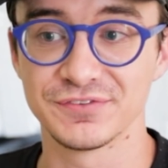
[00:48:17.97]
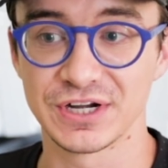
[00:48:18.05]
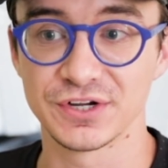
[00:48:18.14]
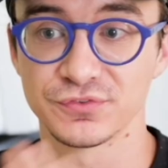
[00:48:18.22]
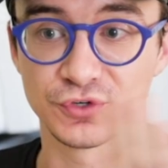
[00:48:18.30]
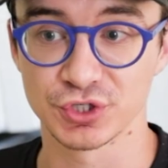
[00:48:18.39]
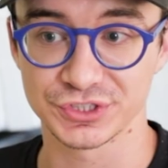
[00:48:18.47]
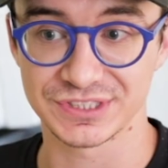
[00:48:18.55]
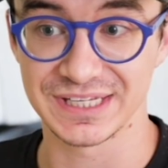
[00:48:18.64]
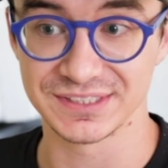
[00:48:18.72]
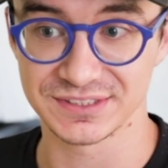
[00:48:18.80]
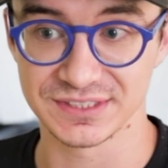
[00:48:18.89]
very
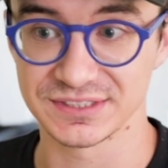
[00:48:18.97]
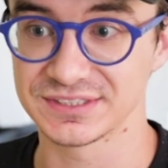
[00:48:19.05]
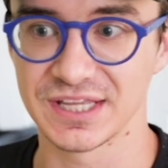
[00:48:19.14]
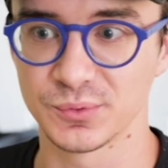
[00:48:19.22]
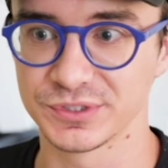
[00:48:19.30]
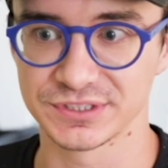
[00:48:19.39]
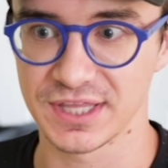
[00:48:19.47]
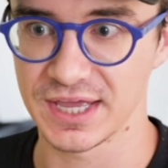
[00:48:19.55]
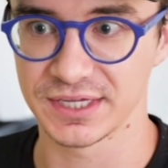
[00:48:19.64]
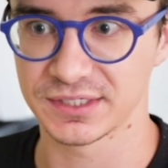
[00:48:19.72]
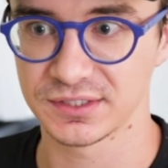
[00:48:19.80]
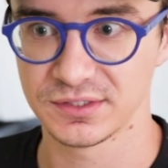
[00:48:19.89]
first instance that was
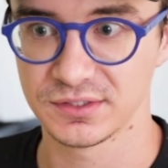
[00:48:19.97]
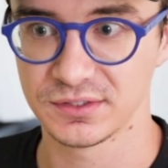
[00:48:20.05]
like...